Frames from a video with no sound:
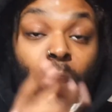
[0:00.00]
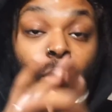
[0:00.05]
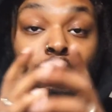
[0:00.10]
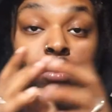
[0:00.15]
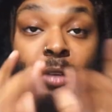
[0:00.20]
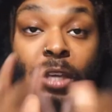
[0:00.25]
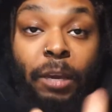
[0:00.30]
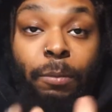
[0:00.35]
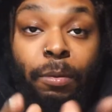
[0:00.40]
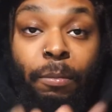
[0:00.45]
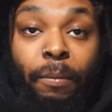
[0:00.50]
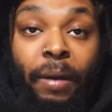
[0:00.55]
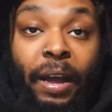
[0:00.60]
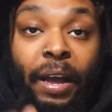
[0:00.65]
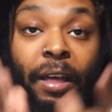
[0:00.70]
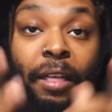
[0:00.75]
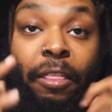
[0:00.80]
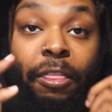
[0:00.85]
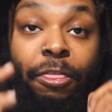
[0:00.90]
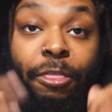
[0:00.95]
Keep in
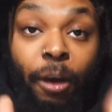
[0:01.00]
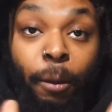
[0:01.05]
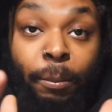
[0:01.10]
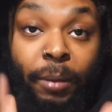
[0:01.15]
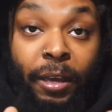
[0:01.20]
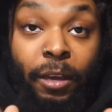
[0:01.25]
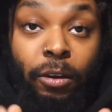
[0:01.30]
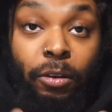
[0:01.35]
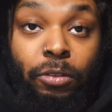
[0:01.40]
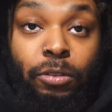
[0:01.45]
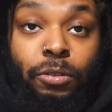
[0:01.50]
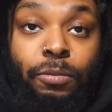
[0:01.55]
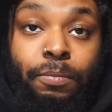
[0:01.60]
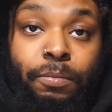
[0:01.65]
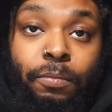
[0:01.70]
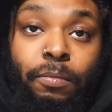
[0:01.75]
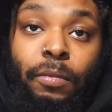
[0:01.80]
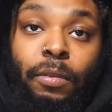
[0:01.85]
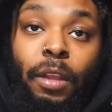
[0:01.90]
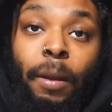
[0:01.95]
mind, thumbnails.
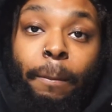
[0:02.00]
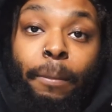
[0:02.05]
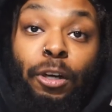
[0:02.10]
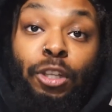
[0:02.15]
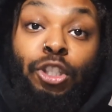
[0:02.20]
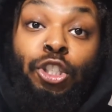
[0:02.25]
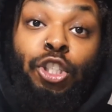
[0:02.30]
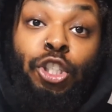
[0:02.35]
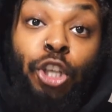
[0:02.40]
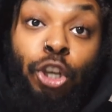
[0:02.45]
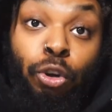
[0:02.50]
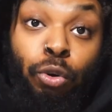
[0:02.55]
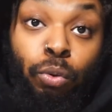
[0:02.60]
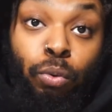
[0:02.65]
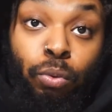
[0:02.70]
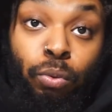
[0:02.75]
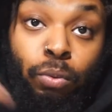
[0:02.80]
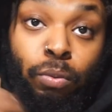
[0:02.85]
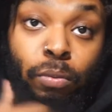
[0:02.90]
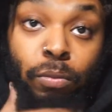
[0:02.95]
Number two,
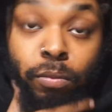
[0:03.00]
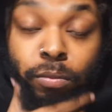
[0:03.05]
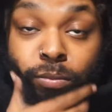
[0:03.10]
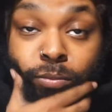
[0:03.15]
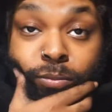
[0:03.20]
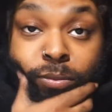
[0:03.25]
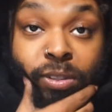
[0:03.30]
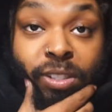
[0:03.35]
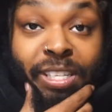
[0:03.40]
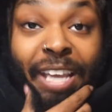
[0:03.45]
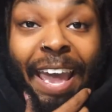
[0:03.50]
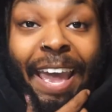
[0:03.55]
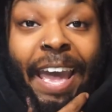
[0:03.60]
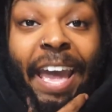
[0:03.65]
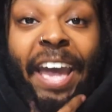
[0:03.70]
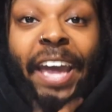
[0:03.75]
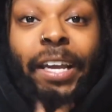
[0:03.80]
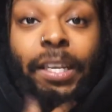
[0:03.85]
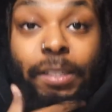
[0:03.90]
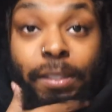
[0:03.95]

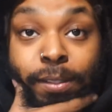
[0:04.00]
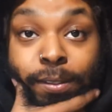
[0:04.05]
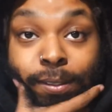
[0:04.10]
tags.